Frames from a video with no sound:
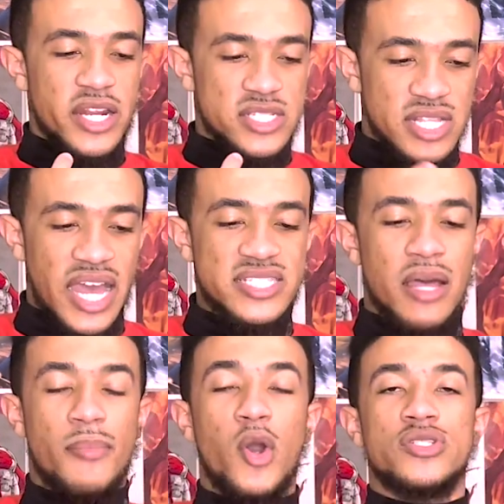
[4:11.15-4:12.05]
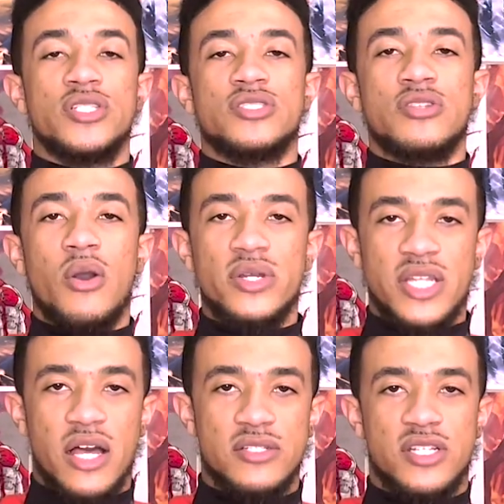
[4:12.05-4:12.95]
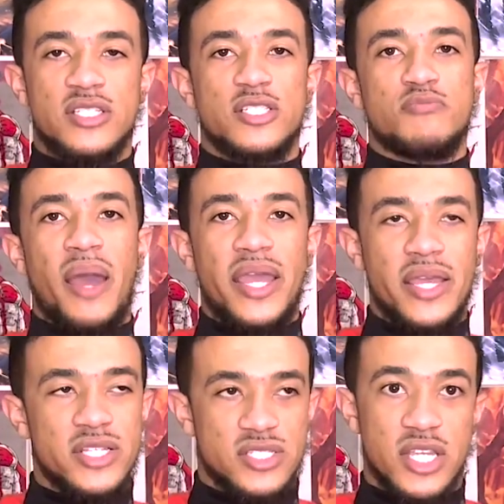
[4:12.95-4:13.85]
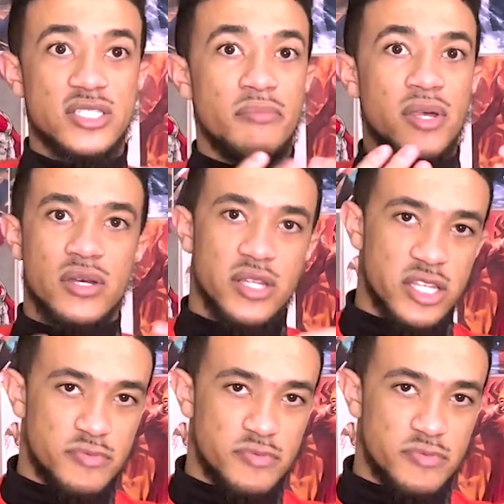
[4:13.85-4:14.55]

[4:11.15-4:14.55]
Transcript: It's nice that Boji is so intelligent despite his disabilities,